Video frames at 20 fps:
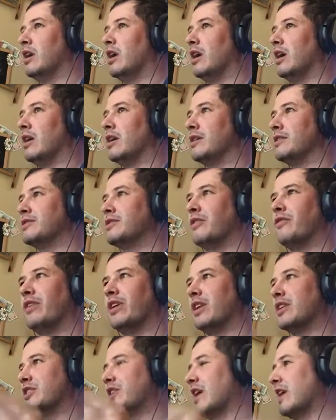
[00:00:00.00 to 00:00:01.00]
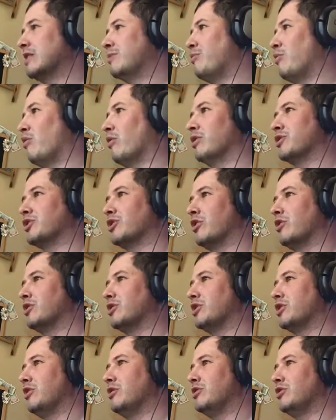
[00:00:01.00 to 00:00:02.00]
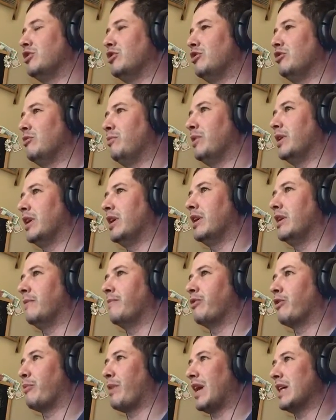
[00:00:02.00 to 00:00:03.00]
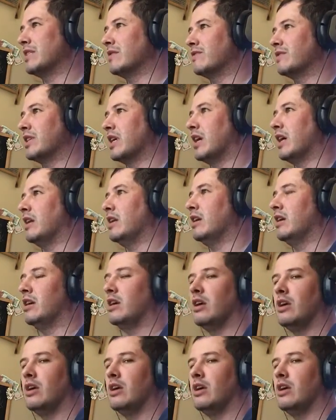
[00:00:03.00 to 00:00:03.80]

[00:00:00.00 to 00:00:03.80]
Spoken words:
So if you get a chance, search YouTube, The Positive Side.